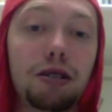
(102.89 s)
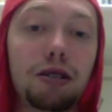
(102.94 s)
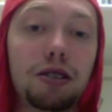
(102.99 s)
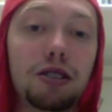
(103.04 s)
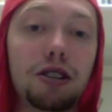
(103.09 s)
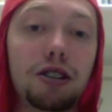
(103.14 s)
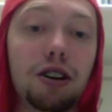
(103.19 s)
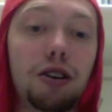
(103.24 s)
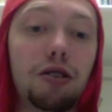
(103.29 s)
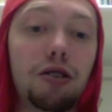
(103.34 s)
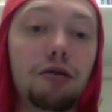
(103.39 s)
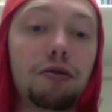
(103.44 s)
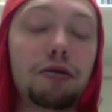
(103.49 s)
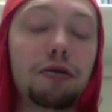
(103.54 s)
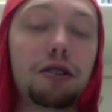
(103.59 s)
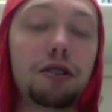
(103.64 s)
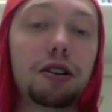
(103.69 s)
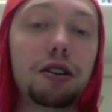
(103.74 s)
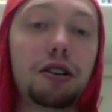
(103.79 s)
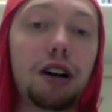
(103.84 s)
So
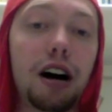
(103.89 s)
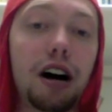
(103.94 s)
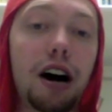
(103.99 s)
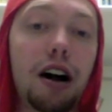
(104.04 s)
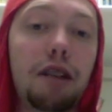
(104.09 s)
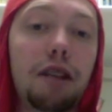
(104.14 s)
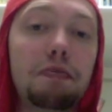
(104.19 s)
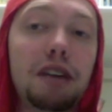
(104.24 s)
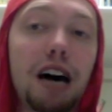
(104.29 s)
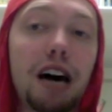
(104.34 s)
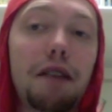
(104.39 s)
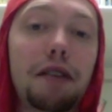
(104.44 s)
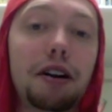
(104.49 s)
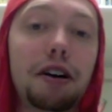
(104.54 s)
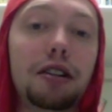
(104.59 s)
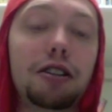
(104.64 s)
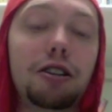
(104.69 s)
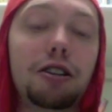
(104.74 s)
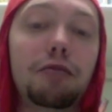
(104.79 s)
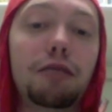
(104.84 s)
I'll be having a
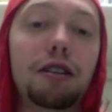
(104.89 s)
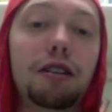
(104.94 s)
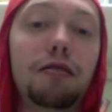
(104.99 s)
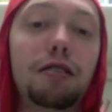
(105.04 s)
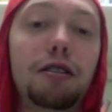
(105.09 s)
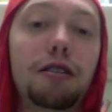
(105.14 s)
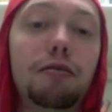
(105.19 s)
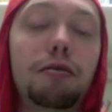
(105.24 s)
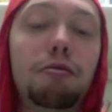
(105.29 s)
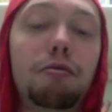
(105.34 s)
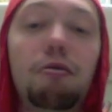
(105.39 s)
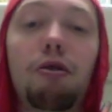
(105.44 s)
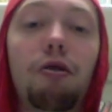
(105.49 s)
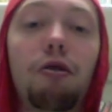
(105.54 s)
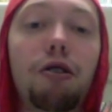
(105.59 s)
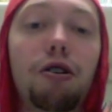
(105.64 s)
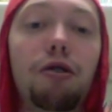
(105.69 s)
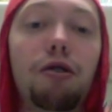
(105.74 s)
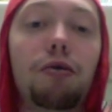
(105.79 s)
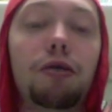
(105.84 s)
little bit of a
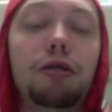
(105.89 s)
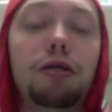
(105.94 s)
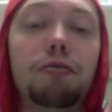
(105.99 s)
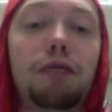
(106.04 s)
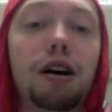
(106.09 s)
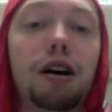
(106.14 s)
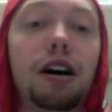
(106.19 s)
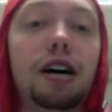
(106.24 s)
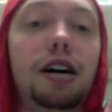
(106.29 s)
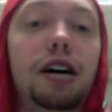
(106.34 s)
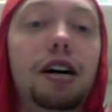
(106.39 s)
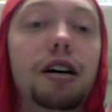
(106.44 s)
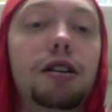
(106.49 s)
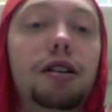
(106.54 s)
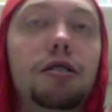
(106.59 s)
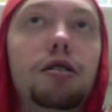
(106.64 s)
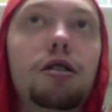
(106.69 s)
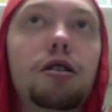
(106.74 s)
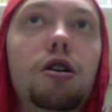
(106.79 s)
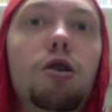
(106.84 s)
memorial with my, uh,
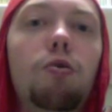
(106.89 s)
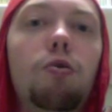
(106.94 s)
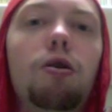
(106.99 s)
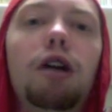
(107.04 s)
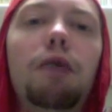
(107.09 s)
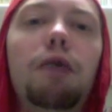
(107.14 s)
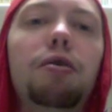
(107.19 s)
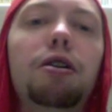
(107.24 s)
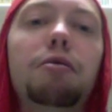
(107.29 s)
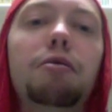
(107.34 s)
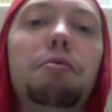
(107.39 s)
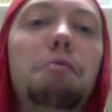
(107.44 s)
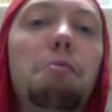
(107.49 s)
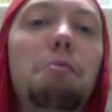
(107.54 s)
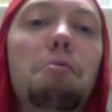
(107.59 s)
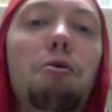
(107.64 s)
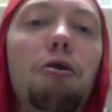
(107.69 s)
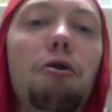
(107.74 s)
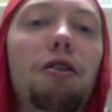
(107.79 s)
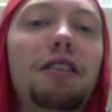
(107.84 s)
well, not really a
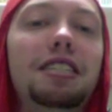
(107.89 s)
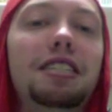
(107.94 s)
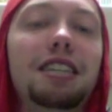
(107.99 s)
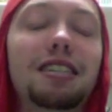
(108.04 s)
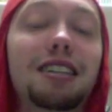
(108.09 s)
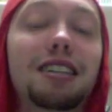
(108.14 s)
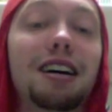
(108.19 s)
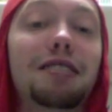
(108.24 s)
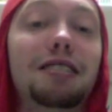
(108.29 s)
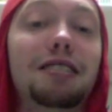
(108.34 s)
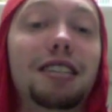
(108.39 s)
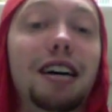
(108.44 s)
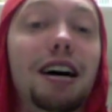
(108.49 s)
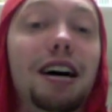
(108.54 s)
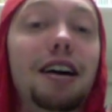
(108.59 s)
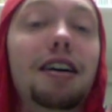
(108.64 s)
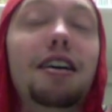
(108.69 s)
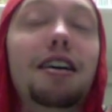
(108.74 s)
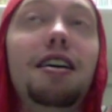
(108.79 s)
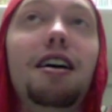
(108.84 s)
memorial. That sounds kind of sad.